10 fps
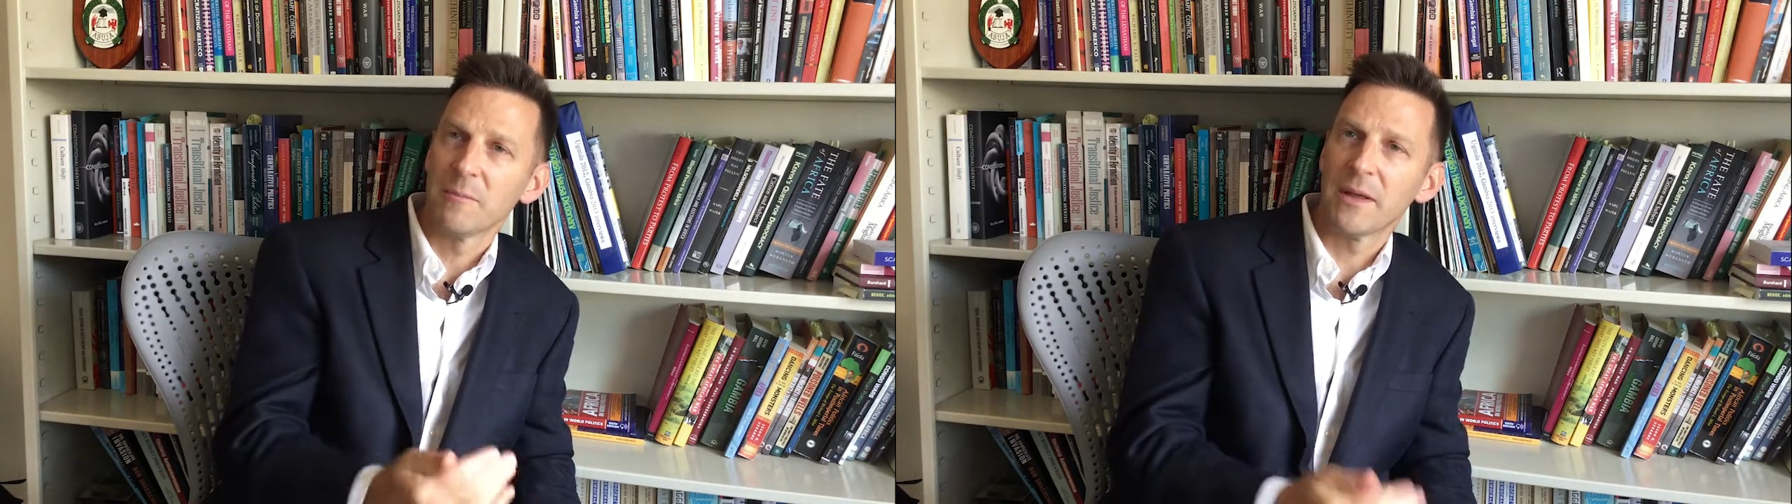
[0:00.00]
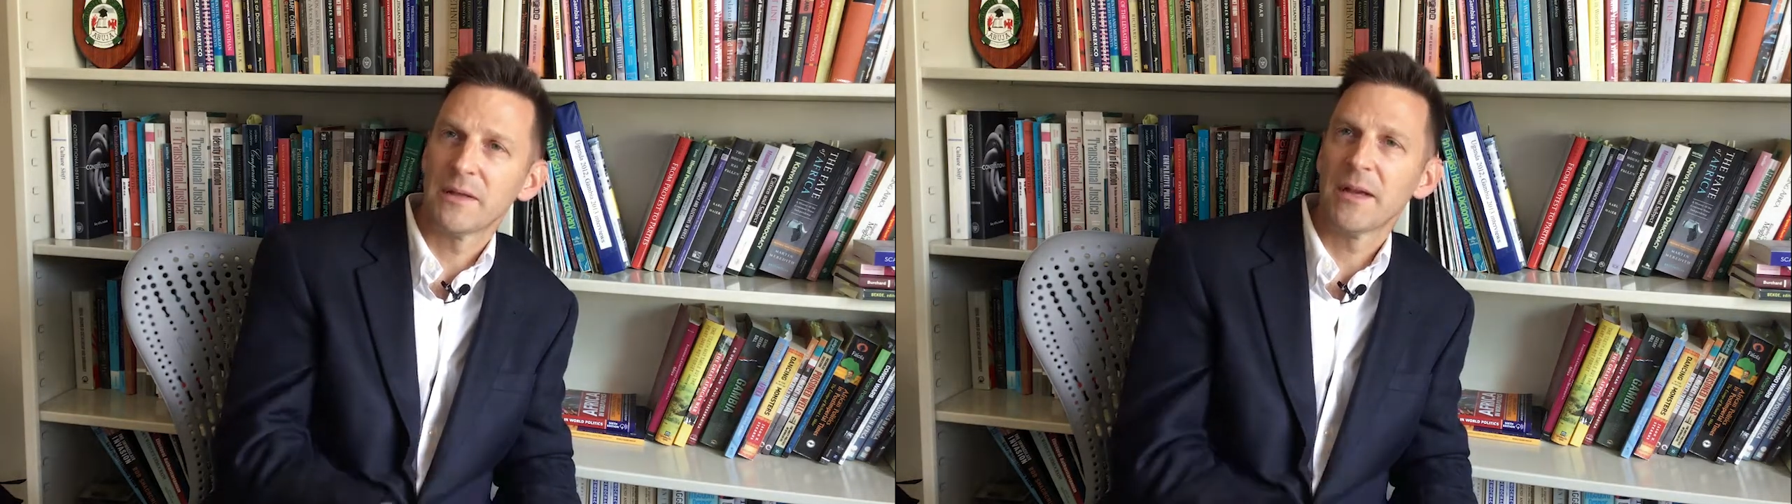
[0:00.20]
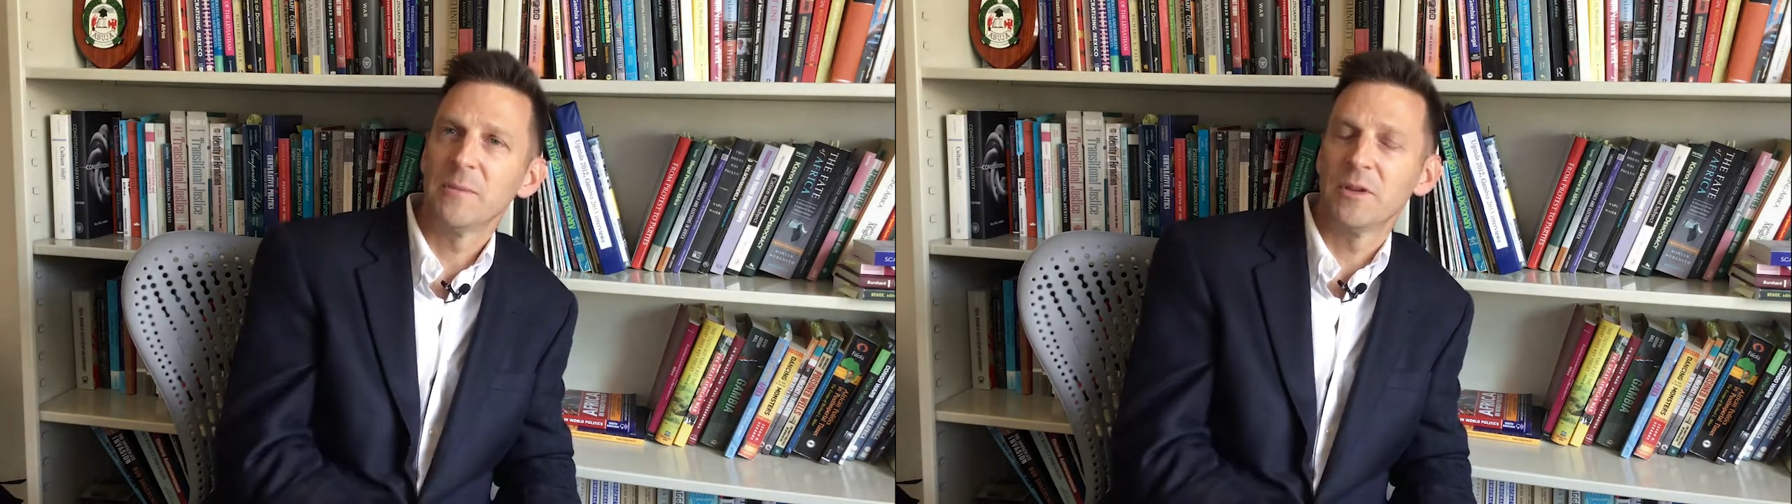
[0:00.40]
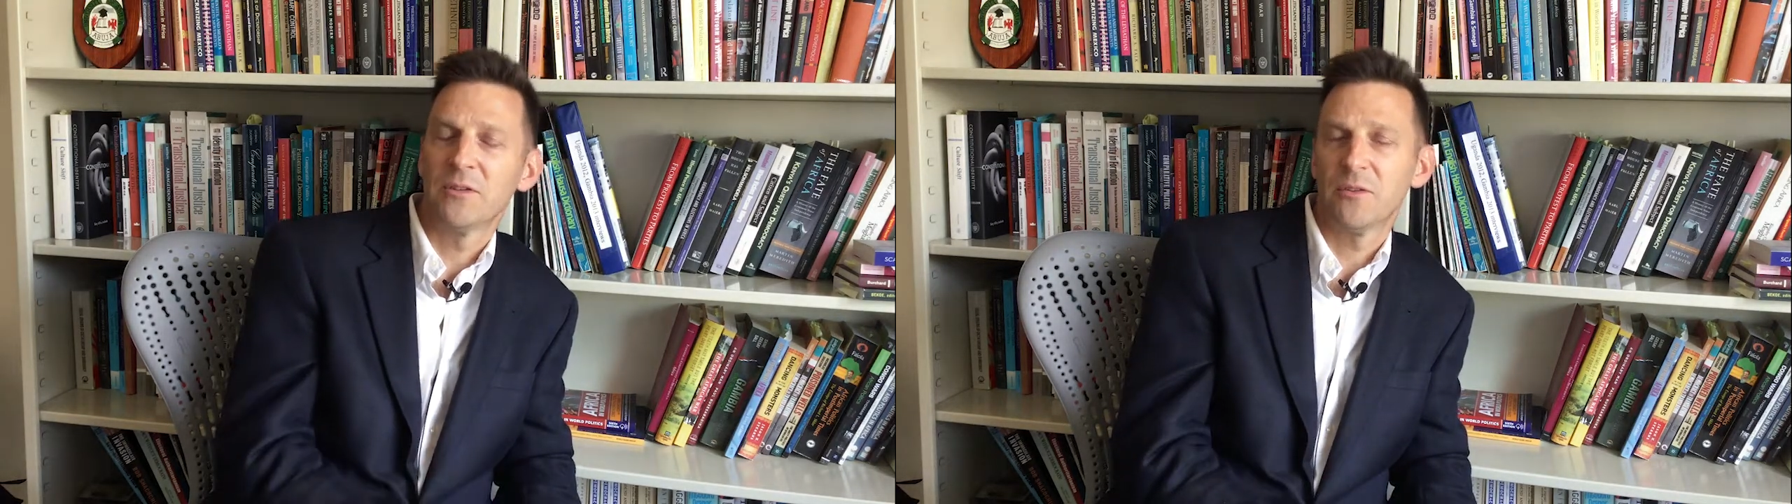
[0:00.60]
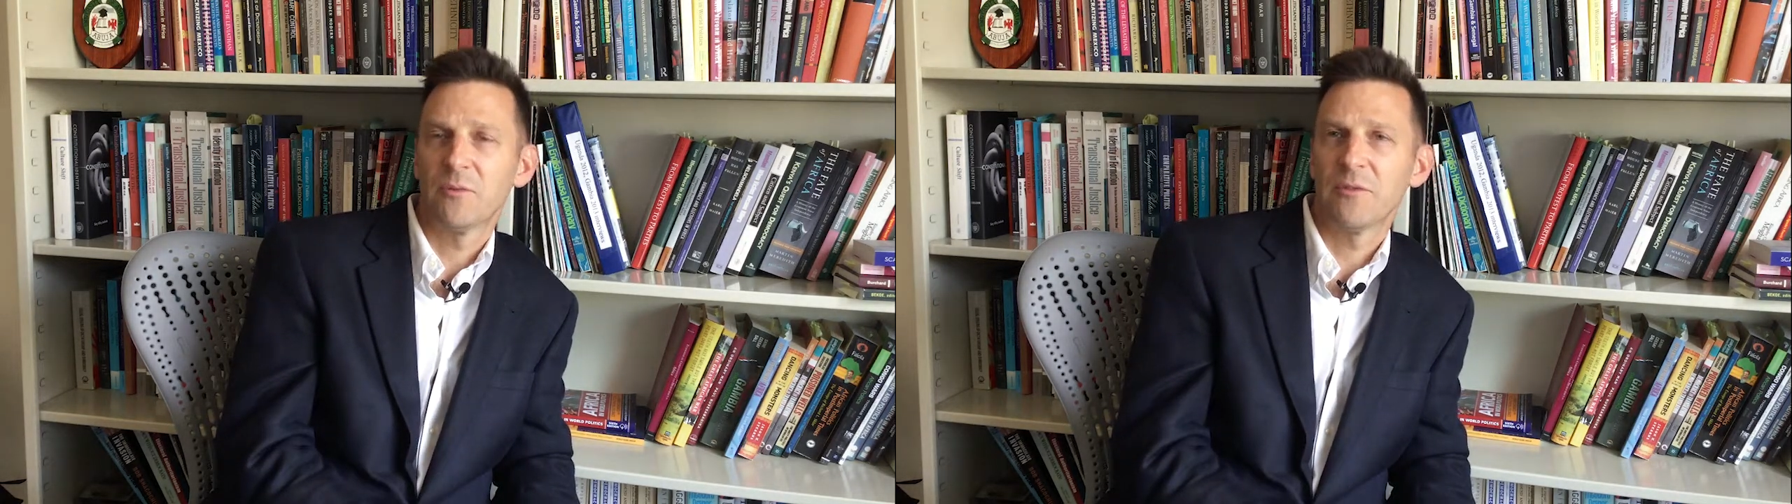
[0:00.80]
then by the time you get to the